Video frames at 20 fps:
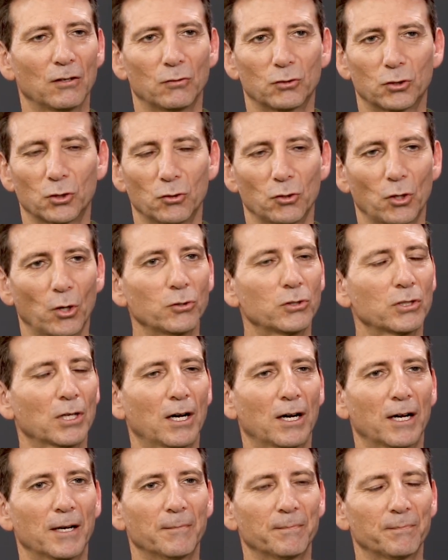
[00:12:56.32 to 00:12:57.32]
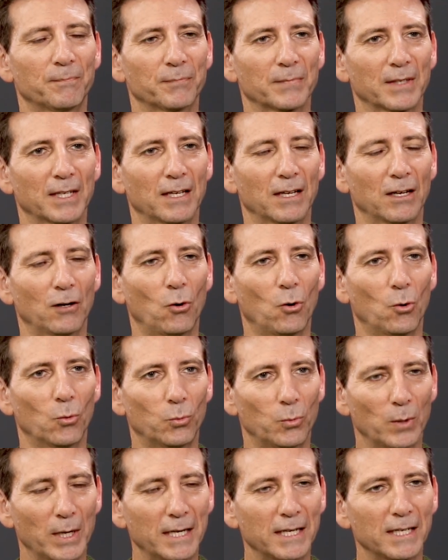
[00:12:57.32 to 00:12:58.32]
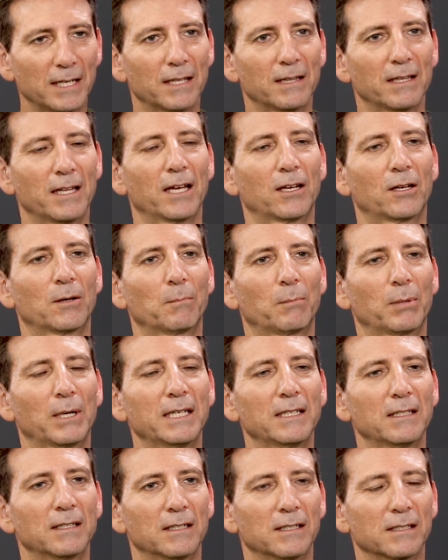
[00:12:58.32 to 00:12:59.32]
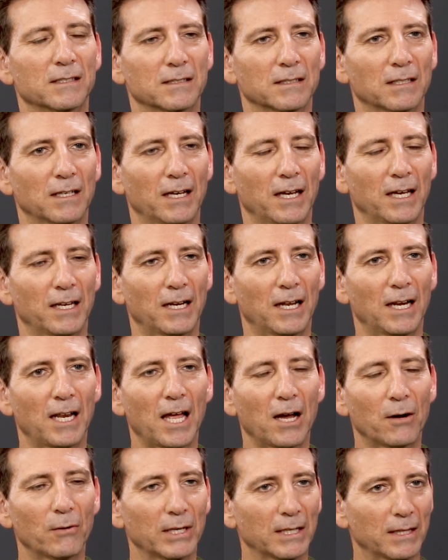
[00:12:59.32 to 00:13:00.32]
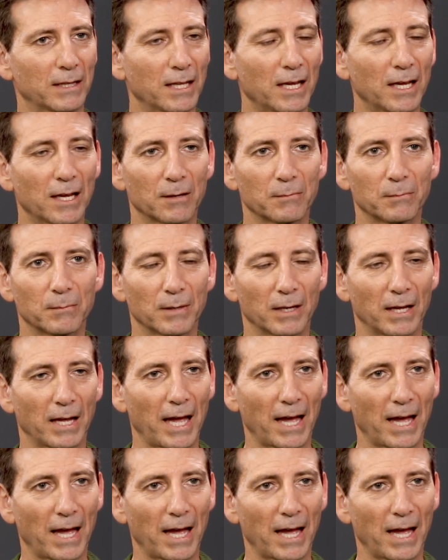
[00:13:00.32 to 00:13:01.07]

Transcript: to no time already in their completeness and allowing them